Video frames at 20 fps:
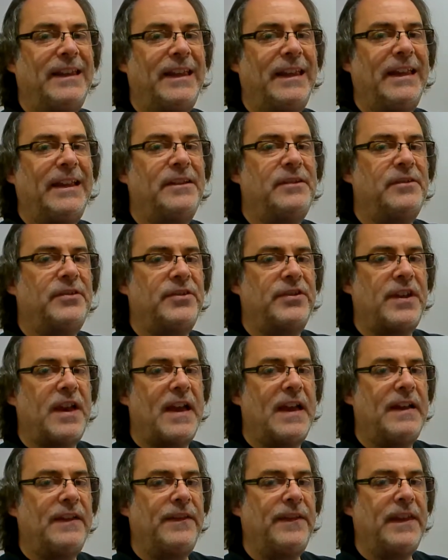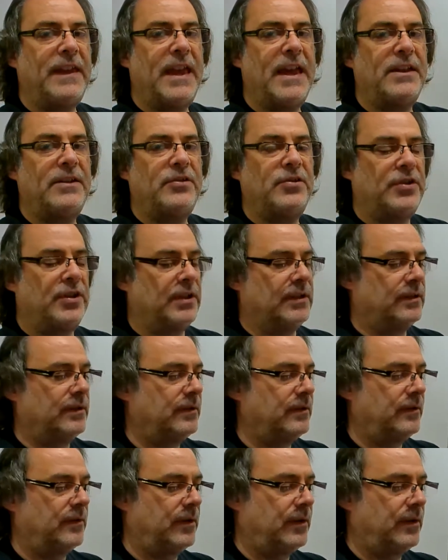inside the engine,